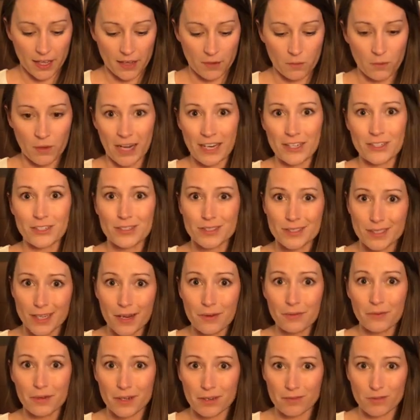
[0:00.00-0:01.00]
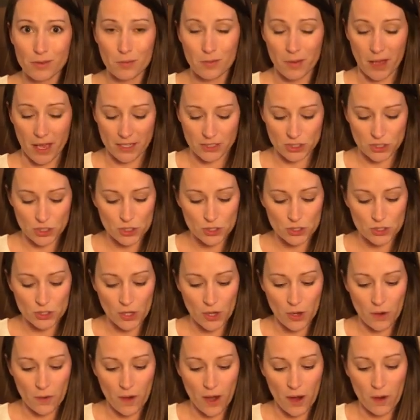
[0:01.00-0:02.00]
when I just got rid of a bunch.
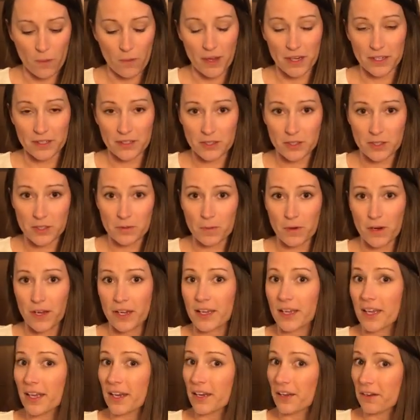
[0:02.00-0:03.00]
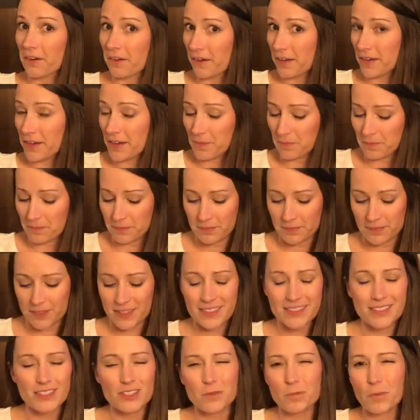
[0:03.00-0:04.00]
So I waited till spring, and here I am.
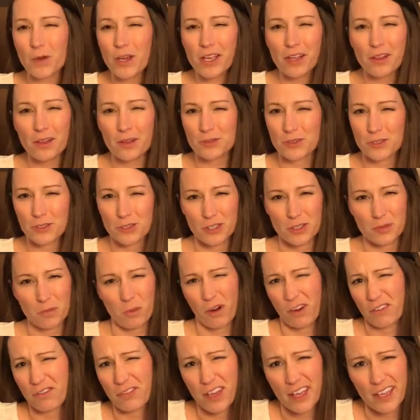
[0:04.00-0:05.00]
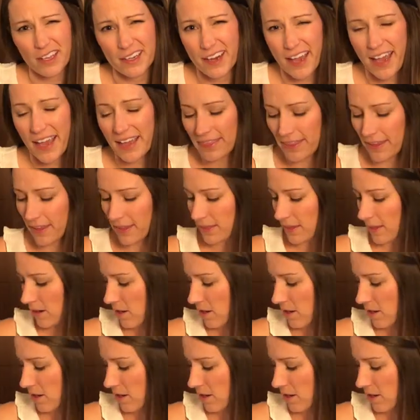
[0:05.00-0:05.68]
Because spring clothes are just more fun. I think